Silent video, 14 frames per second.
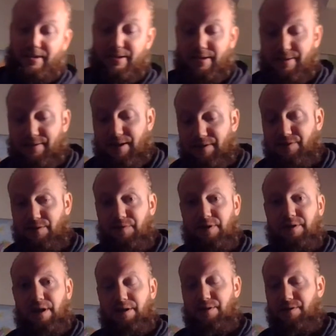it's not something
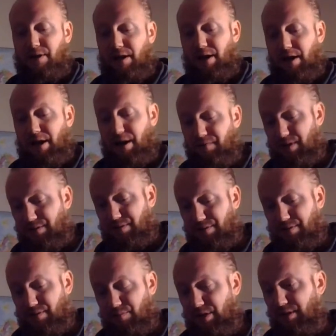that is obvious
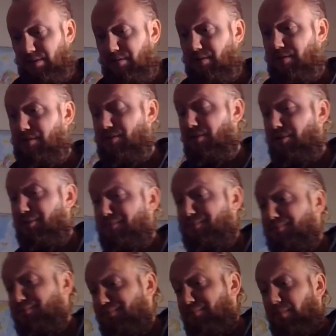immediately, so
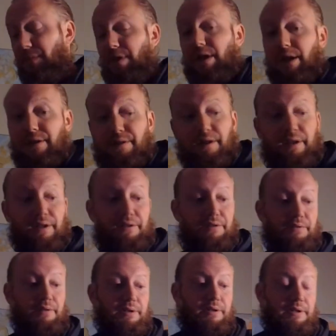you got to dig
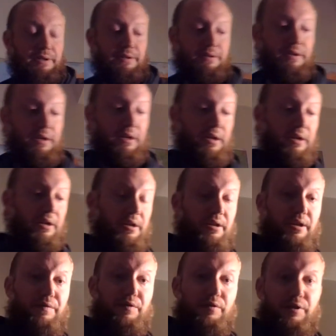into it. And
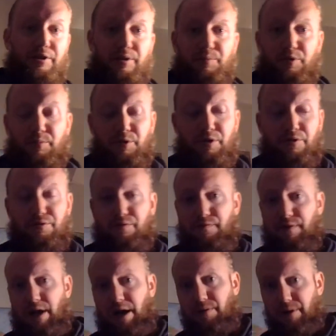if you look at the permaculture
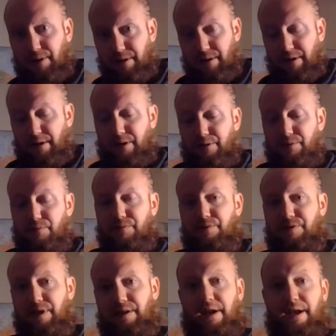flower, you will
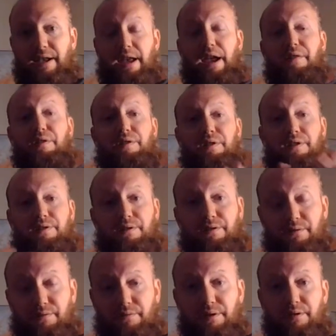see that everything is
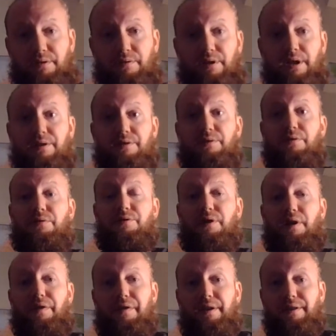included. Okay, so there's
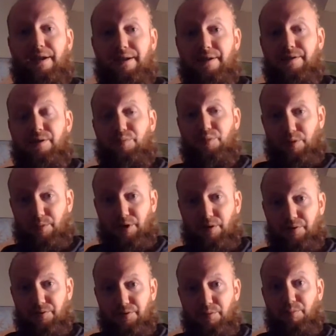nothing that isn't
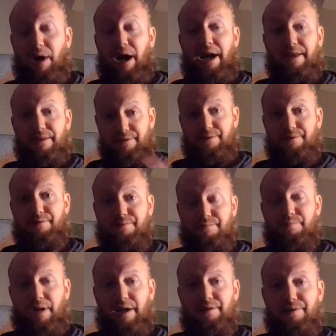permaculture by this
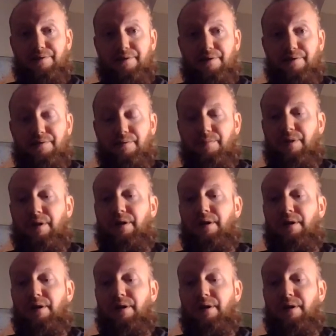system.